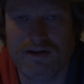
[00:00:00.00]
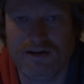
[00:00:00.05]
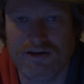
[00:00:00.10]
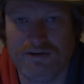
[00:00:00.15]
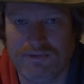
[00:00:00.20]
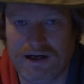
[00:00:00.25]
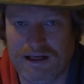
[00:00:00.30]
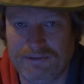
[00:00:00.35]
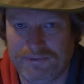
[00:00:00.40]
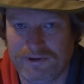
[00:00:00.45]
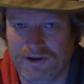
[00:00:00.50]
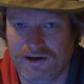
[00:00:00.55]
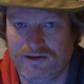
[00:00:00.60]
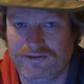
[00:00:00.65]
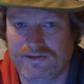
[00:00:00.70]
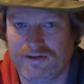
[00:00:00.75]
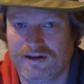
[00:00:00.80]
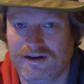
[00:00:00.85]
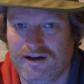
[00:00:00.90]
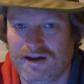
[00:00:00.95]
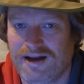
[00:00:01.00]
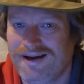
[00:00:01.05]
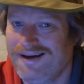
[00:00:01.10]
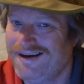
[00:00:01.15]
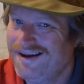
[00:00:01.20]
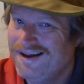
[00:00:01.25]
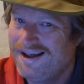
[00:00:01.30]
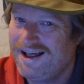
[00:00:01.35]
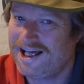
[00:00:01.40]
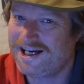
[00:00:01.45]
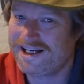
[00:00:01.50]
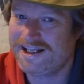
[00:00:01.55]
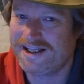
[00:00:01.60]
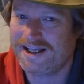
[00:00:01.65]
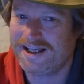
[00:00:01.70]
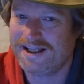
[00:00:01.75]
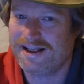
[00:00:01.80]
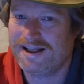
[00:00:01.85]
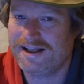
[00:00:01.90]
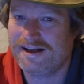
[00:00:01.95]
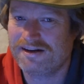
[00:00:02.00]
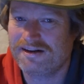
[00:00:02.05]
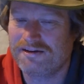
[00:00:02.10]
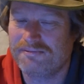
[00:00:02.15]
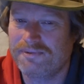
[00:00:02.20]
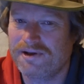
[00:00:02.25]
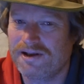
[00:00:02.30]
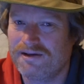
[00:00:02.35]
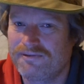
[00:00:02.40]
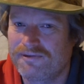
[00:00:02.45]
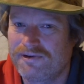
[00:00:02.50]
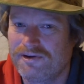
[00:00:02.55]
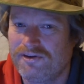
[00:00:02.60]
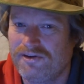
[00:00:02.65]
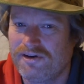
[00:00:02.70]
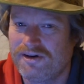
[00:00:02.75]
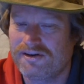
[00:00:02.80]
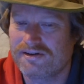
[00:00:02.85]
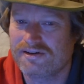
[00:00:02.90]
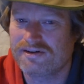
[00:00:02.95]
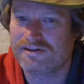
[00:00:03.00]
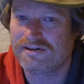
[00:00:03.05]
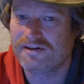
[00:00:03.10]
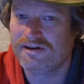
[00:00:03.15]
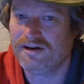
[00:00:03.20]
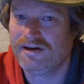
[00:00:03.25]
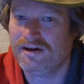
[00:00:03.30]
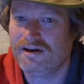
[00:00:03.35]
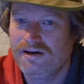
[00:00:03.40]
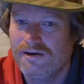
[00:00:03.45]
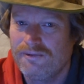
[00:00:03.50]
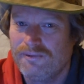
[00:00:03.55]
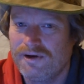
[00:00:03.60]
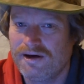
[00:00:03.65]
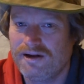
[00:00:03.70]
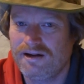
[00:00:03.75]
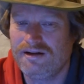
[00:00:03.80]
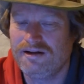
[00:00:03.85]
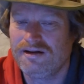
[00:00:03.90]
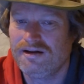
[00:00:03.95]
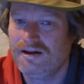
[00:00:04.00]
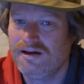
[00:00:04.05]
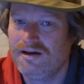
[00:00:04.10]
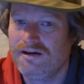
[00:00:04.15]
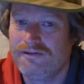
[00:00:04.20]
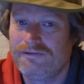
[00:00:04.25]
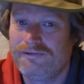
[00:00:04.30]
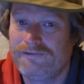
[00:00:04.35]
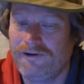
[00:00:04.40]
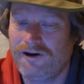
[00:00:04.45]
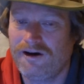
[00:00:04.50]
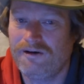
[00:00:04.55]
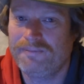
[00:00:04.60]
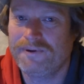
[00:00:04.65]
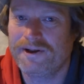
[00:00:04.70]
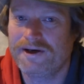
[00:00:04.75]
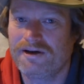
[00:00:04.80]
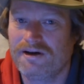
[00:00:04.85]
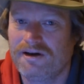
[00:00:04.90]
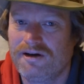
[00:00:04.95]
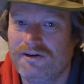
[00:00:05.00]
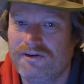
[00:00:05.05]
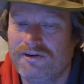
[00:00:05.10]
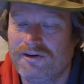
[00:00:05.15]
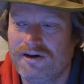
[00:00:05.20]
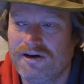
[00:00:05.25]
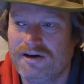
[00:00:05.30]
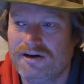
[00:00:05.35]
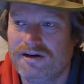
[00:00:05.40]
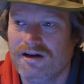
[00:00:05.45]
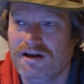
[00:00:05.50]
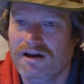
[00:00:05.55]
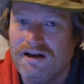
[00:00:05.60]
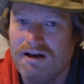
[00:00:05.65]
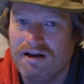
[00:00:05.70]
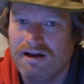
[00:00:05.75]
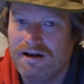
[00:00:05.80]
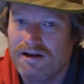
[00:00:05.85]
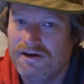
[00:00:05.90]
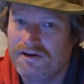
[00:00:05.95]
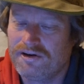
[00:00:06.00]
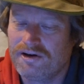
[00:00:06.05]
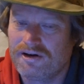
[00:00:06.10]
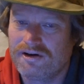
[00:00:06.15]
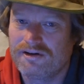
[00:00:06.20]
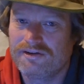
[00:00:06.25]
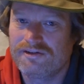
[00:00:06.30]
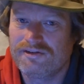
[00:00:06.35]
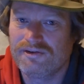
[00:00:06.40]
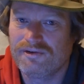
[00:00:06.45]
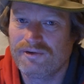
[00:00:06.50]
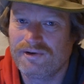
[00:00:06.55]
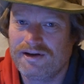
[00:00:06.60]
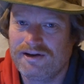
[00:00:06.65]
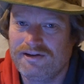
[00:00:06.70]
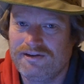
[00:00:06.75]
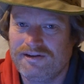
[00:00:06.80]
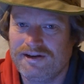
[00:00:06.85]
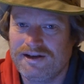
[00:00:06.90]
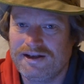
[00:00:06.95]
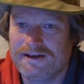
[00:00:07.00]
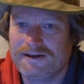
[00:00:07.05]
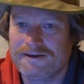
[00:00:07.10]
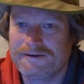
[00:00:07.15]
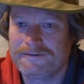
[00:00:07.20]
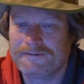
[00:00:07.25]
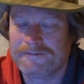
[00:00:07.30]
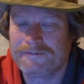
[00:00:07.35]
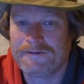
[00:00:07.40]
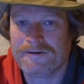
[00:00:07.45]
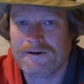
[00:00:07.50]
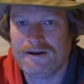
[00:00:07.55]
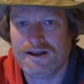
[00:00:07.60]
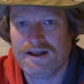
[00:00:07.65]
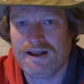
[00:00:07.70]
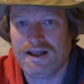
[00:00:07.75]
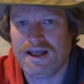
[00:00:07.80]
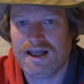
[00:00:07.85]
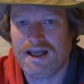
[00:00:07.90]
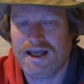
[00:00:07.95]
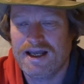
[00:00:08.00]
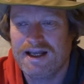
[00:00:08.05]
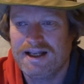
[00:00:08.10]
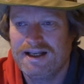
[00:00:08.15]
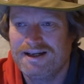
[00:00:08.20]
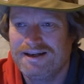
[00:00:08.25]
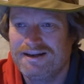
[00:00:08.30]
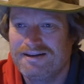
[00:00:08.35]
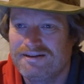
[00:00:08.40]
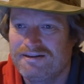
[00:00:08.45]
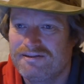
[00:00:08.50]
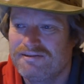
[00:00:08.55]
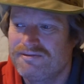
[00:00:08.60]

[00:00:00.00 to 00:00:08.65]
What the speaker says: You might be asking, how do they get ahead of the BF Goodridges? Well, far better on road, not as noisy, and